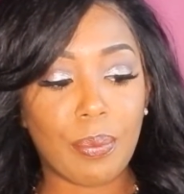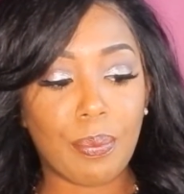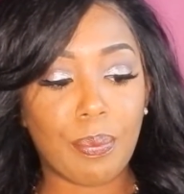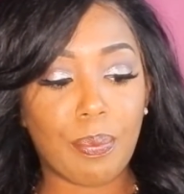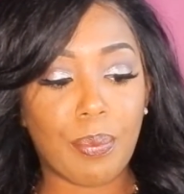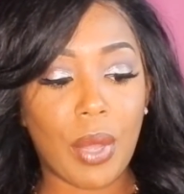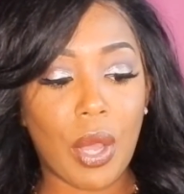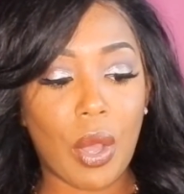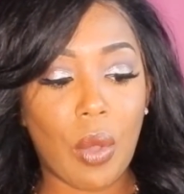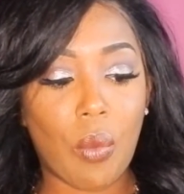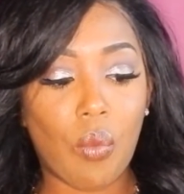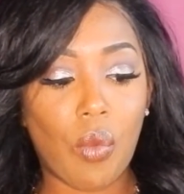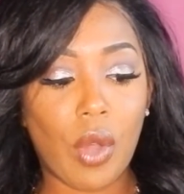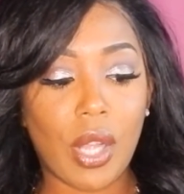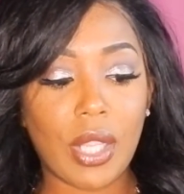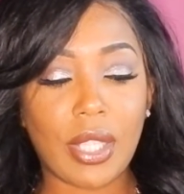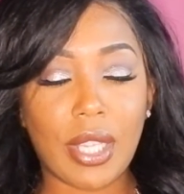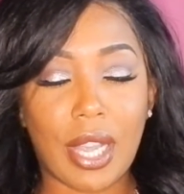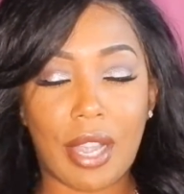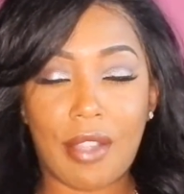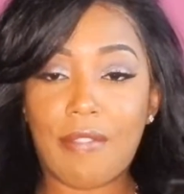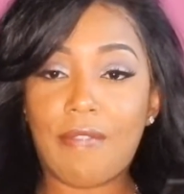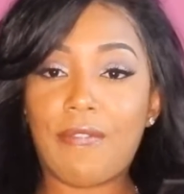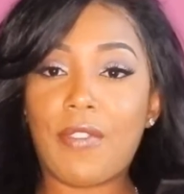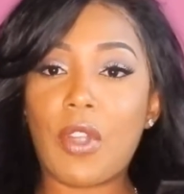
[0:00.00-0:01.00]
But once
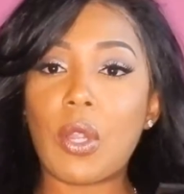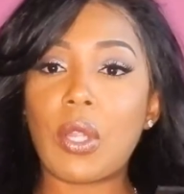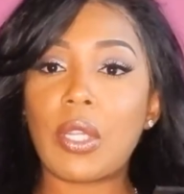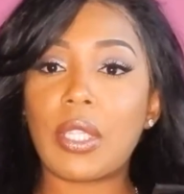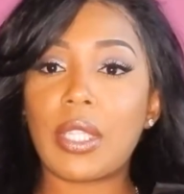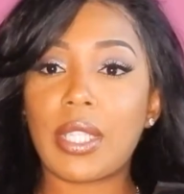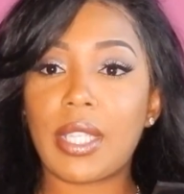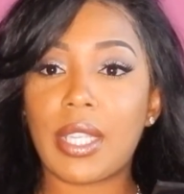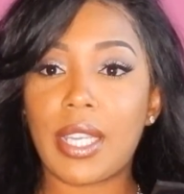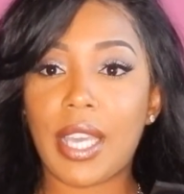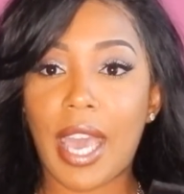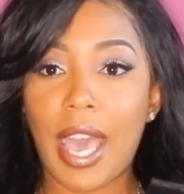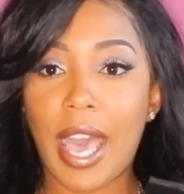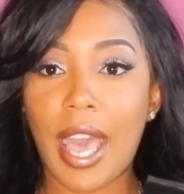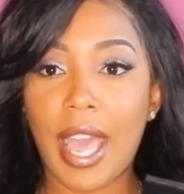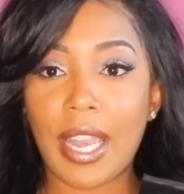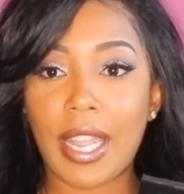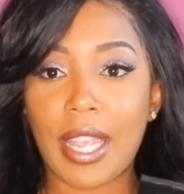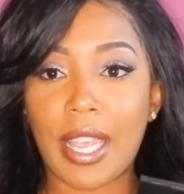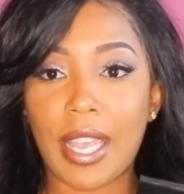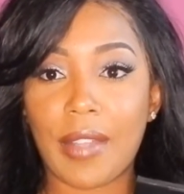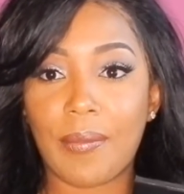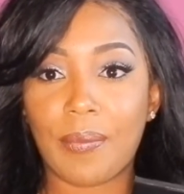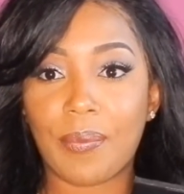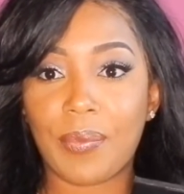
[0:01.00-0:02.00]
I first got
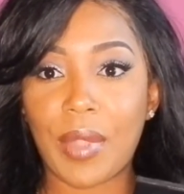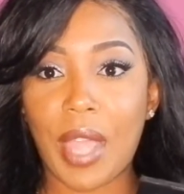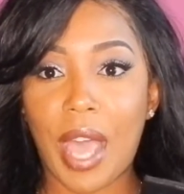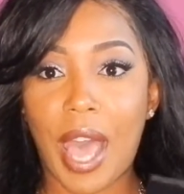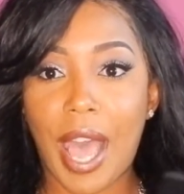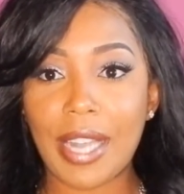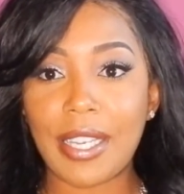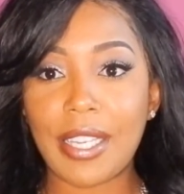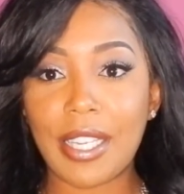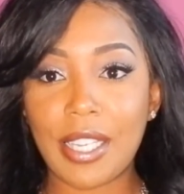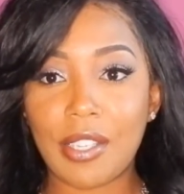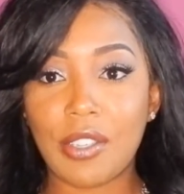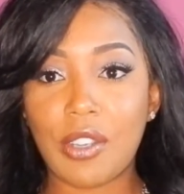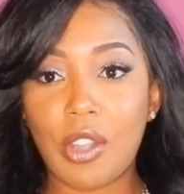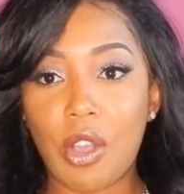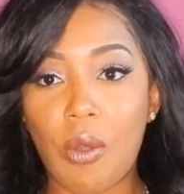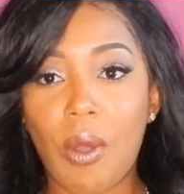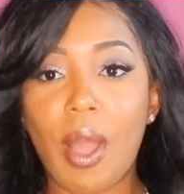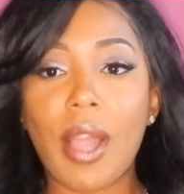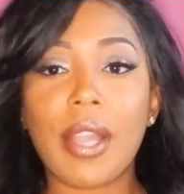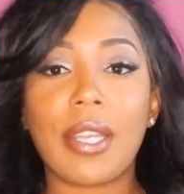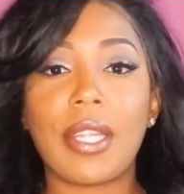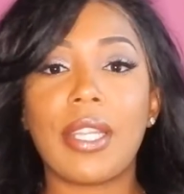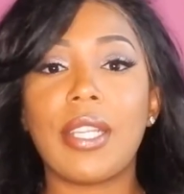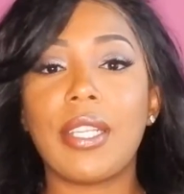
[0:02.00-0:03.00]
it, I didn't know
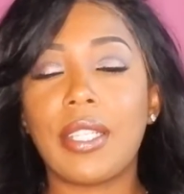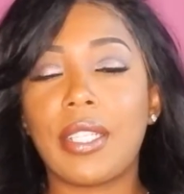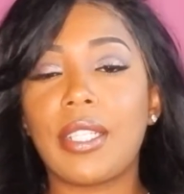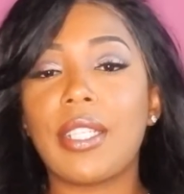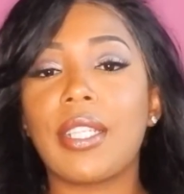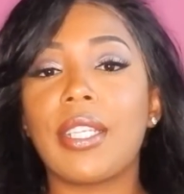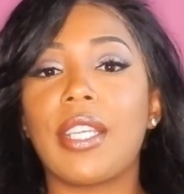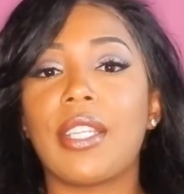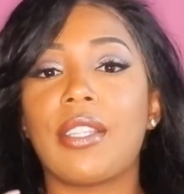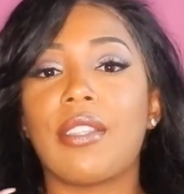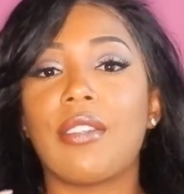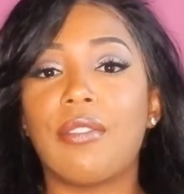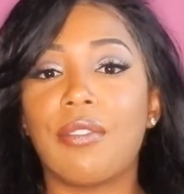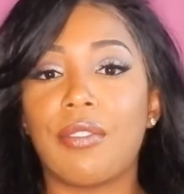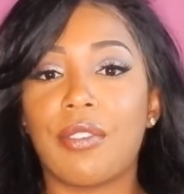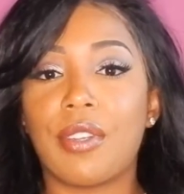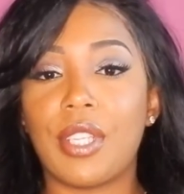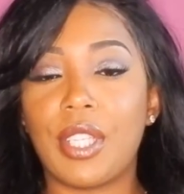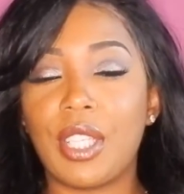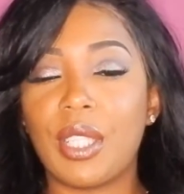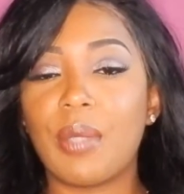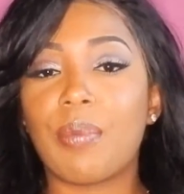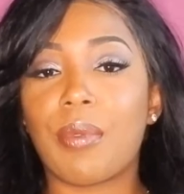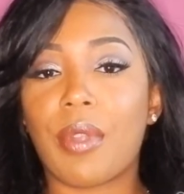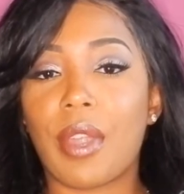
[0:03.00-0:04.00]
I needed to get the
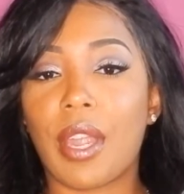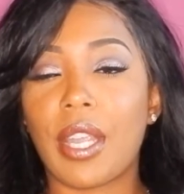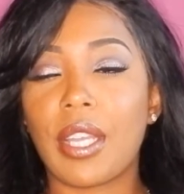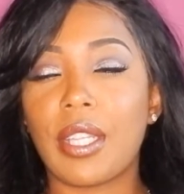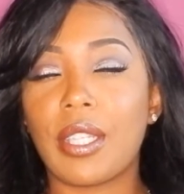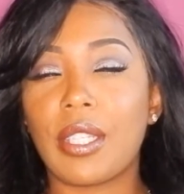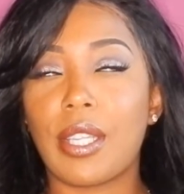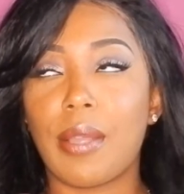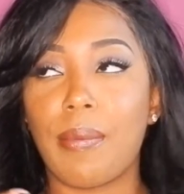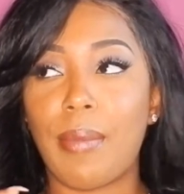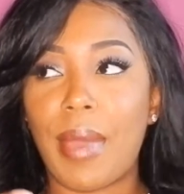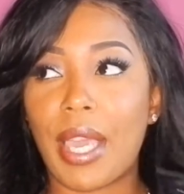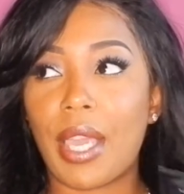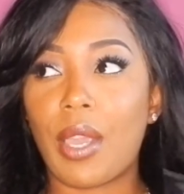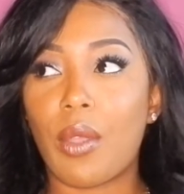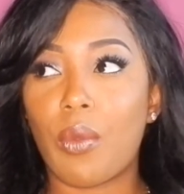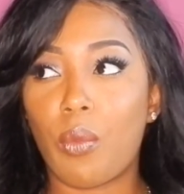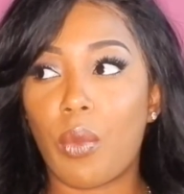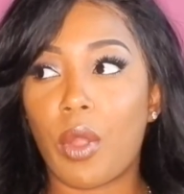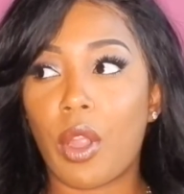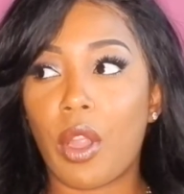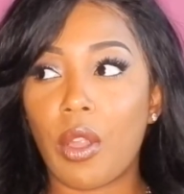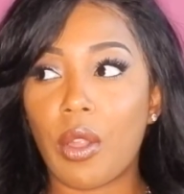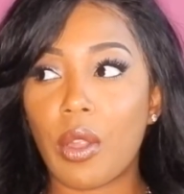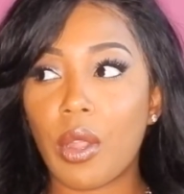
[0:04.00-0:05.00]
freeze spray to make it
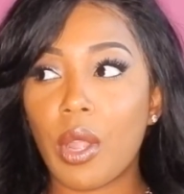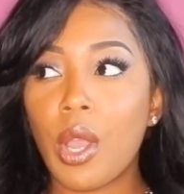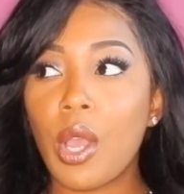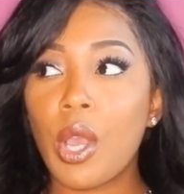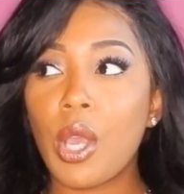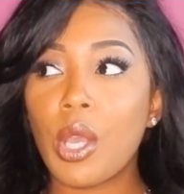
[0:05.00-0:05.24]
work.